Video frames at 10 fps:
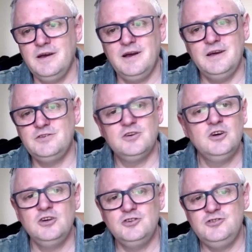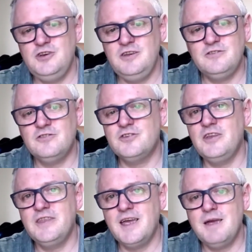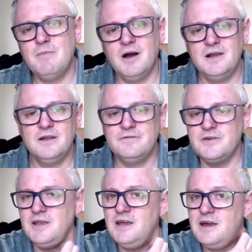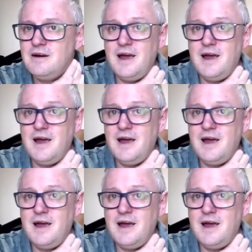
and Jesus, the name I love to hear,